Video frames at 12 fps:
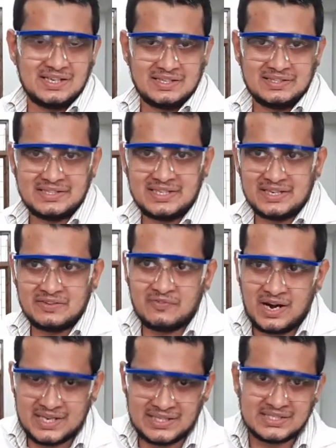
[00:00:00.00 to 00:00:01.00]

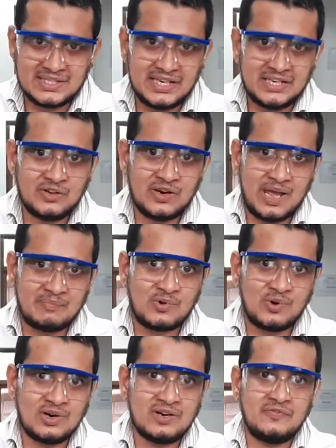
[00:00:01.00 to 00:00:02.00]
What is in your lab
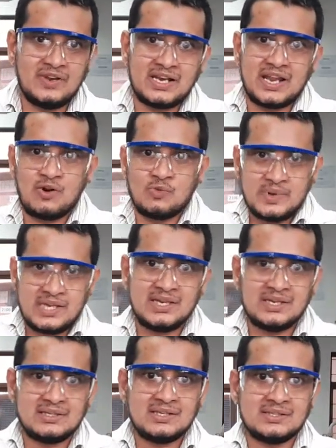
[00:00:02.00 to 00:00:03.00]
coat will now be
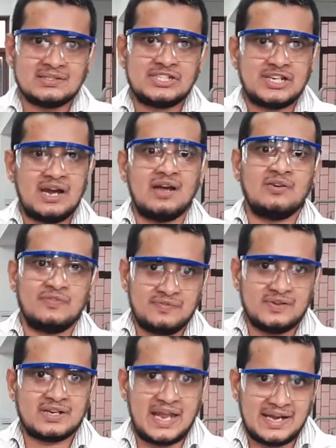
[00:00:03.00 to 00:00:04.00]
in the chair of
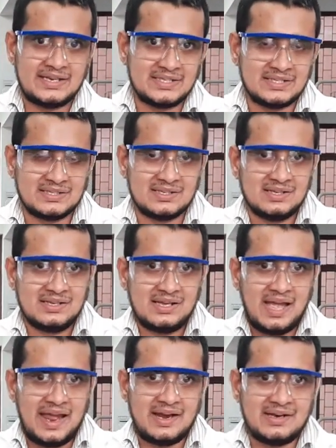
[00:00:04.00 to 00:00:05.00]
a canteen,
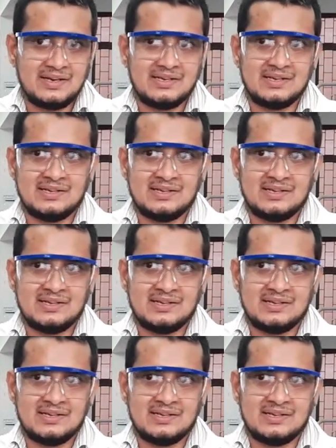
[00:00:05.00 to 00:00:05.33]
and